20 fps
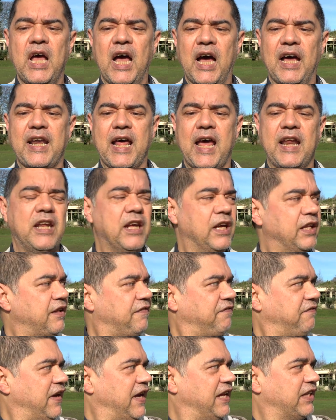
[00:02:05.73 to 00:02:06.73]
And then the
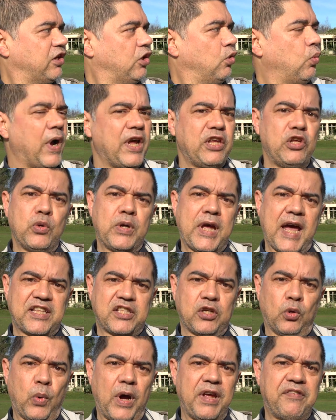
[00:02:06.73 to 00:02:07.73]
further away you
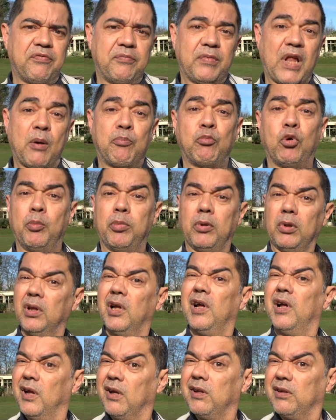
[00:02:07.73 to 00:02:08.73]
get away from that bubble,
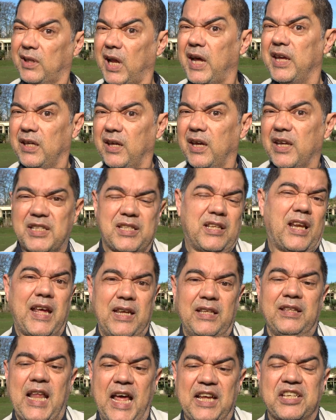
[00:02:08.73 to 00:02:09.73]
like it's
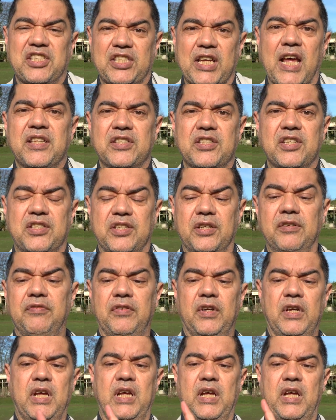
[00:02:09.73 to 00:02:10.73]
like less sensitive
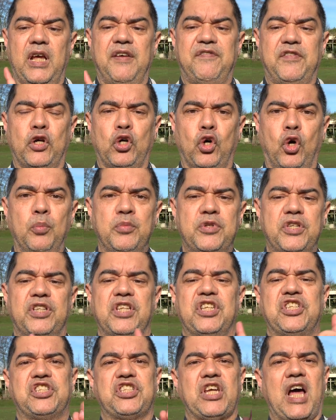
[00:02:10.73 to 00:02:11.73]
if you come to
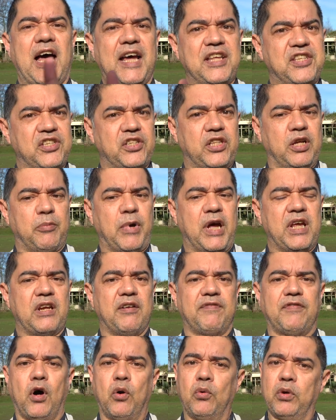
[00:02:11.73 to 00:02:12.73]
the sides of the
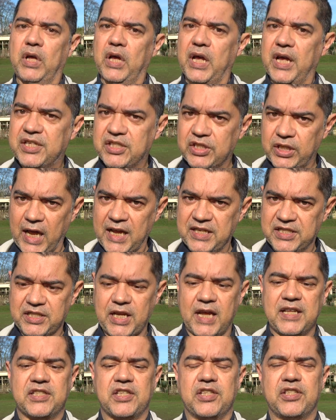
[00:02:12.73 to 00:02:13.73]
microphone, it's less
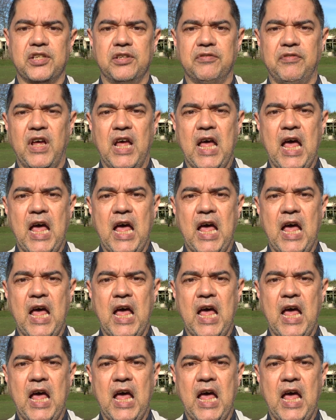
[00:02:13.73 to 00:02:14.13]
sensitive.